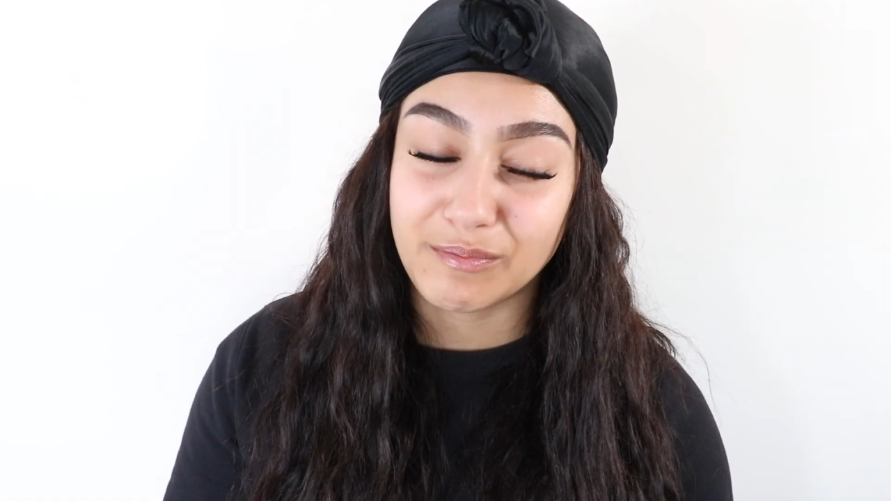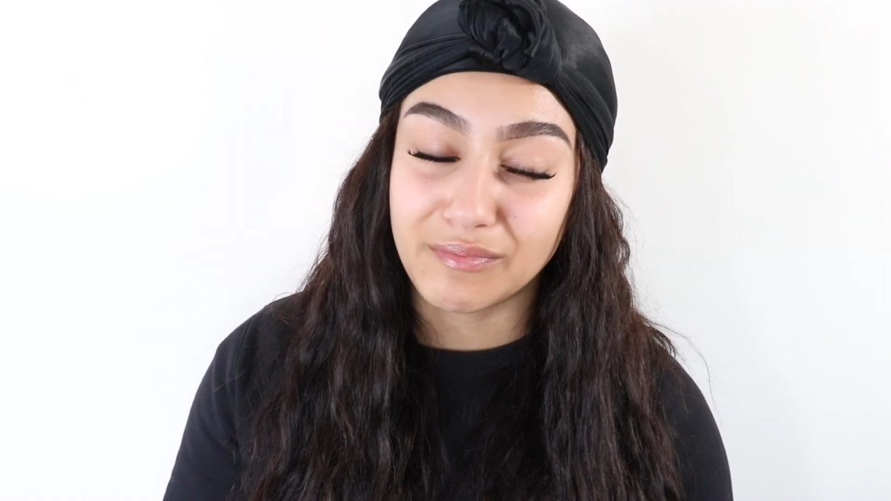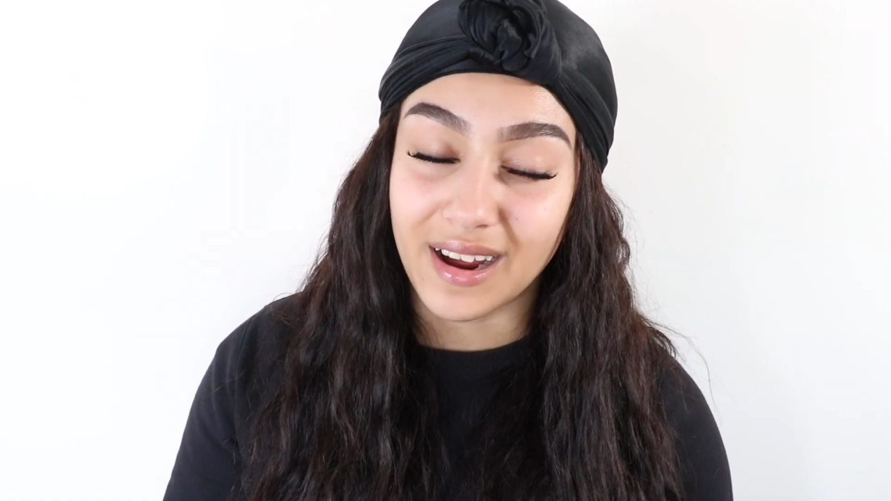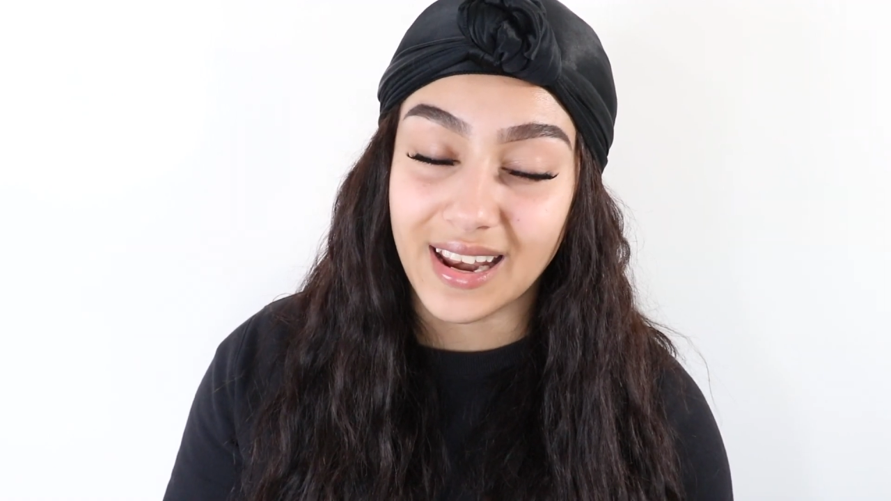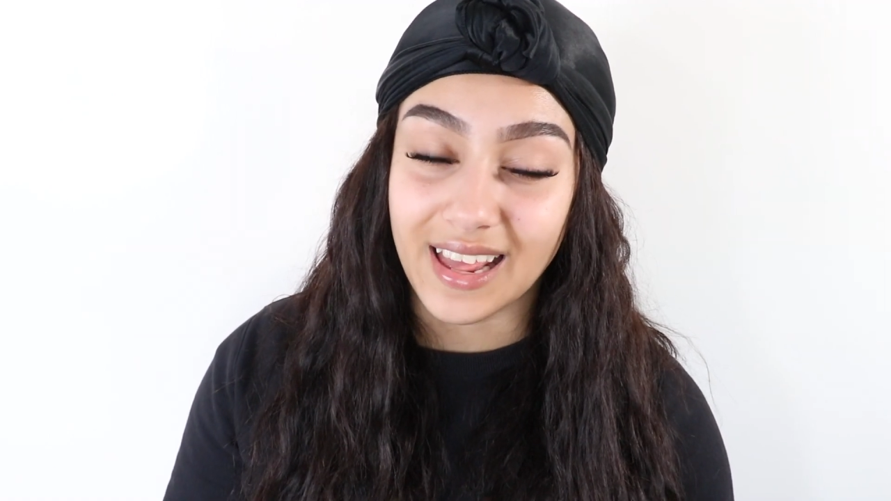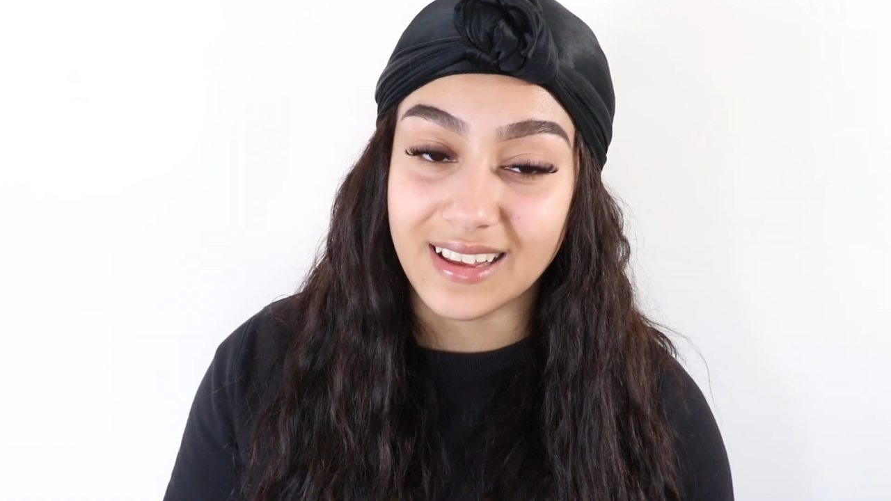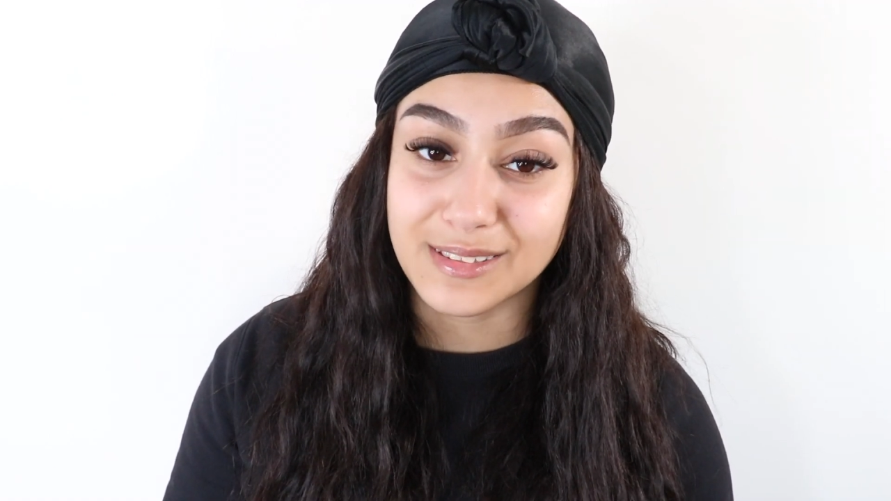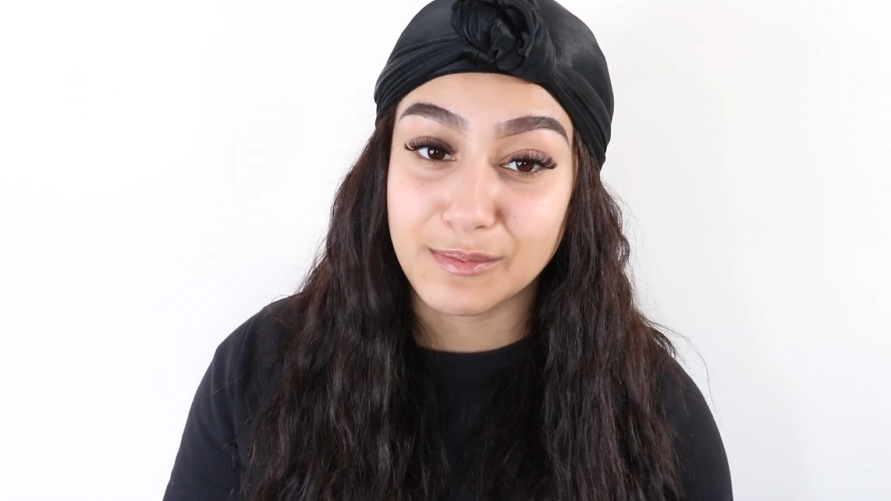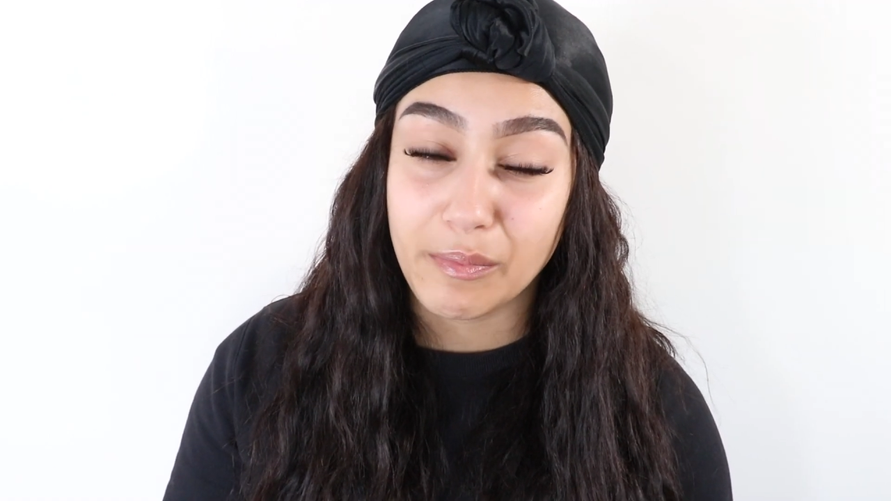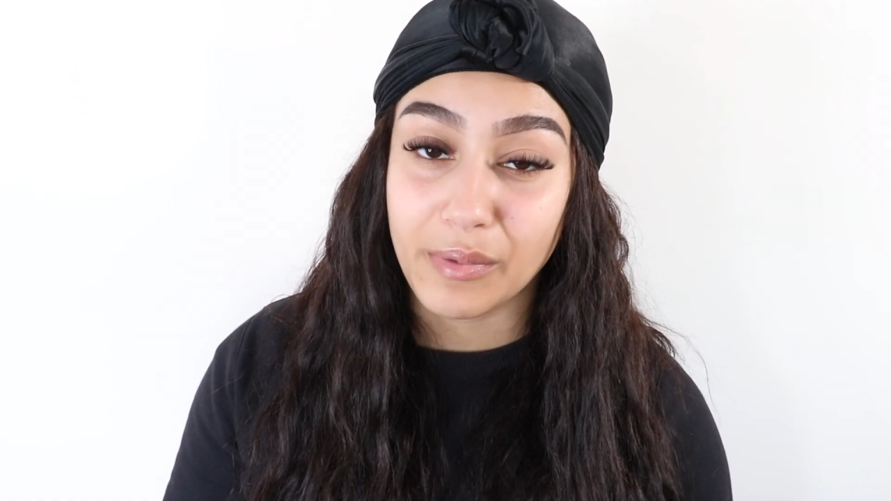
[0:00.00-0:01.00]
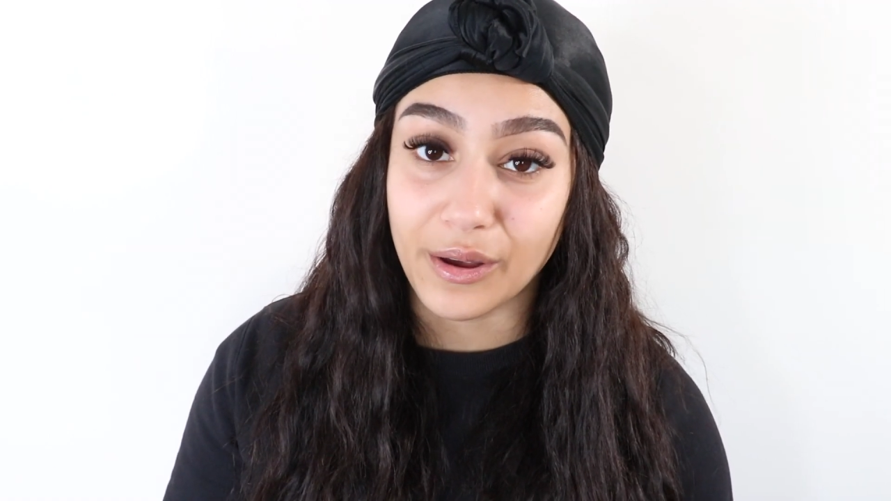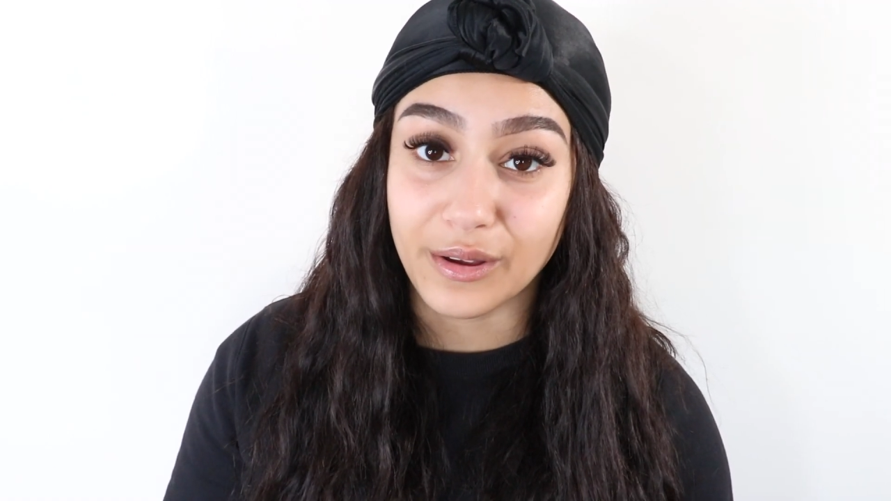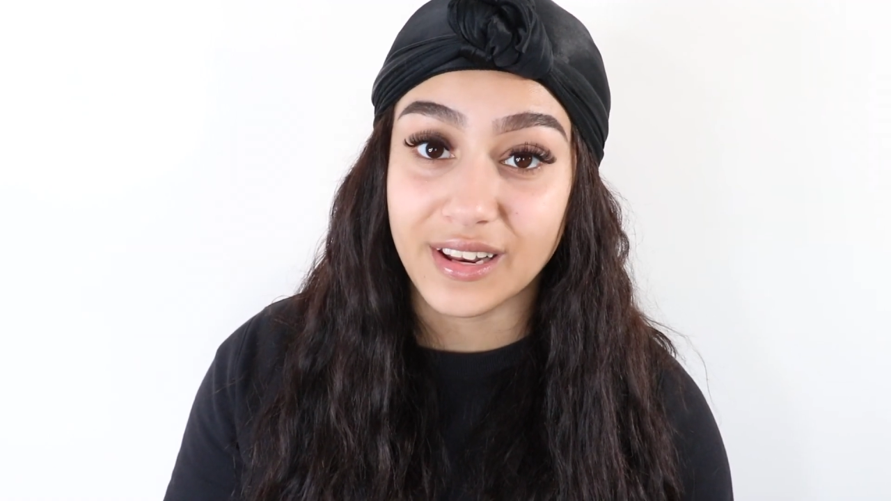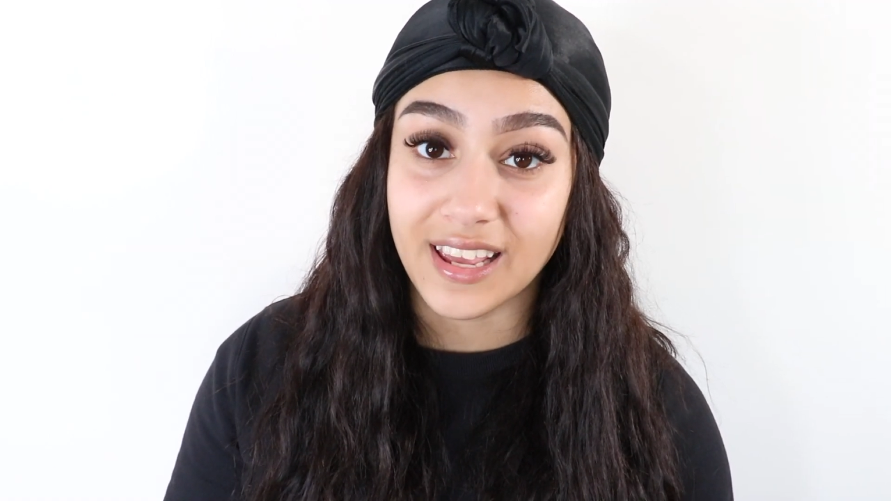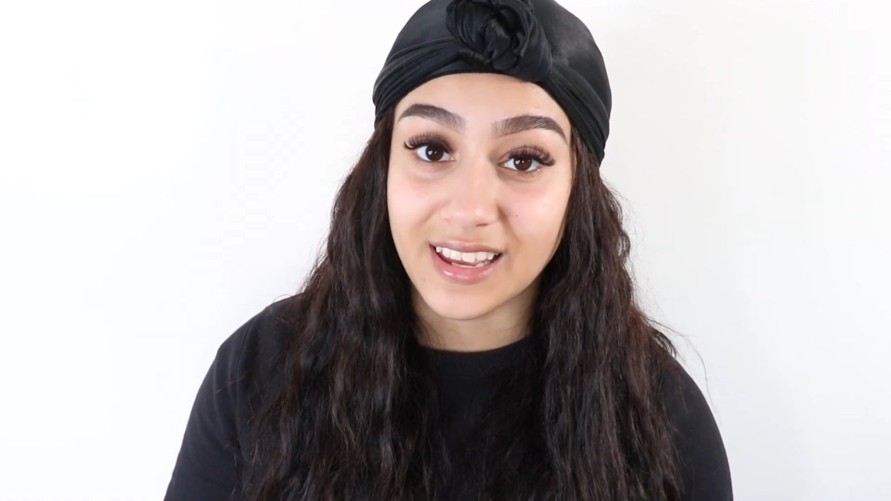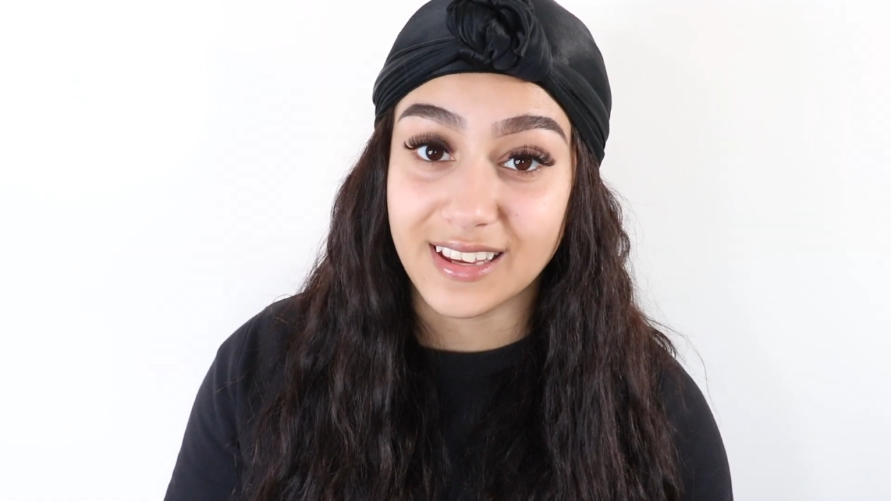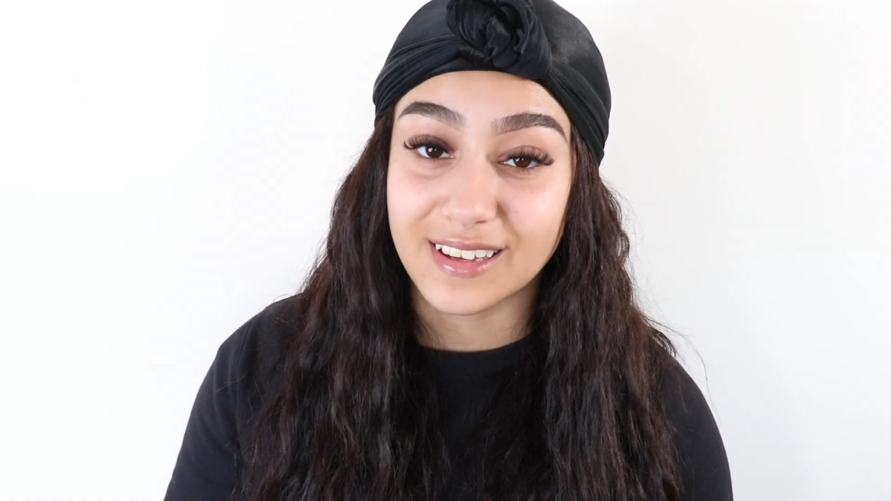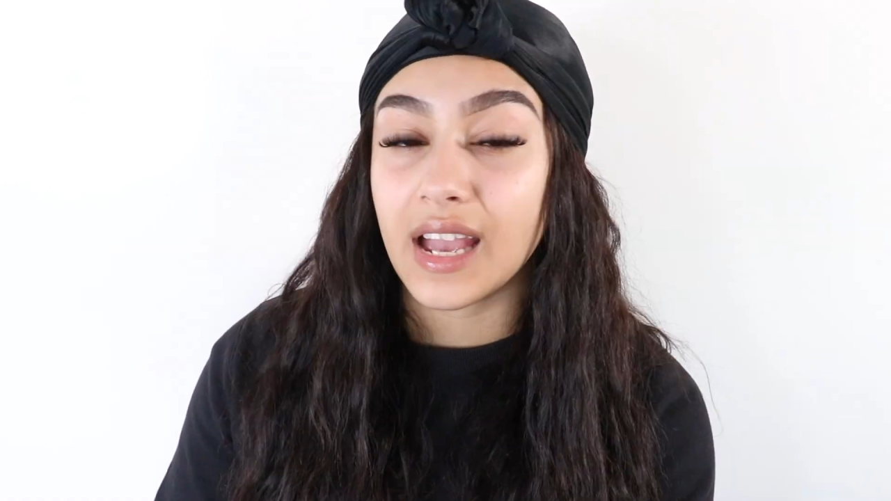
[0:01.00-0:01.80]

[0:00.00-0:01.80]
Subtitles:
my leg is burning.